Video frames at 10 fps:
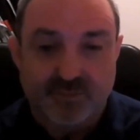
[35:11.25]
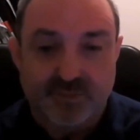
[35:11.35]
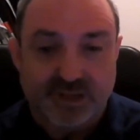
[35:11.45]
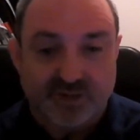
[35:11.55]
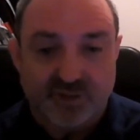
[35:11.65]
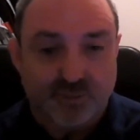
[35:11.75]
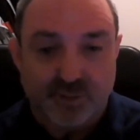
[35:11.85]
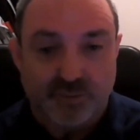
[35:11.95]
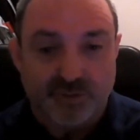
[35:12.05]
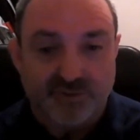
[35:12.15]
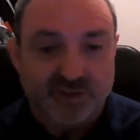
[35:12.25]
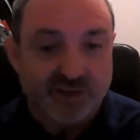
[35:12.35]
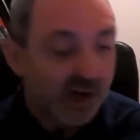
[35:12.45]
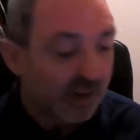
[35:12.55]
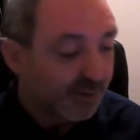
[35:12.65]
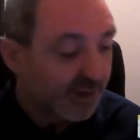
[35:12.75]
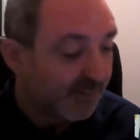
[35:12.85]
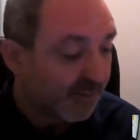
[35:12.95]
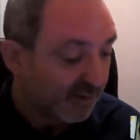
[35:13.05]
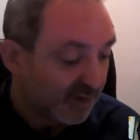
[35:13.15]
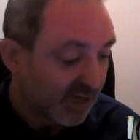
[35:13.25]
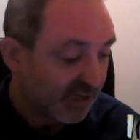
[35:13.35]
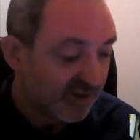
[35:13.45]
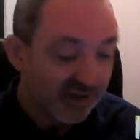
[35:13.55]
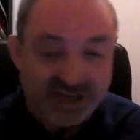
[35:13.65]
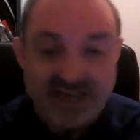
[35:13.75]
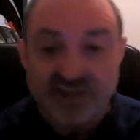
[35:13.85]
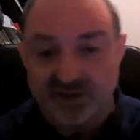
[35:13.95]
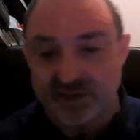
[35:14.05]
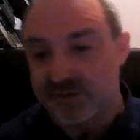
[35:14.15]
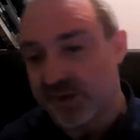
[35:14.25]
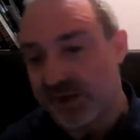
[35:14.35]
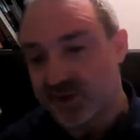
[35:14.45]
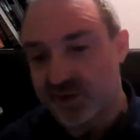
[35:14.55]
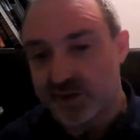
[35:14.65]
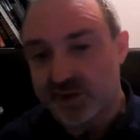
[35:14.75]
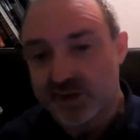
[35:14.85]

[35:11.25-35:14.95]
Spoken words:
this is appropriate for style, but in most cases, it's an infection.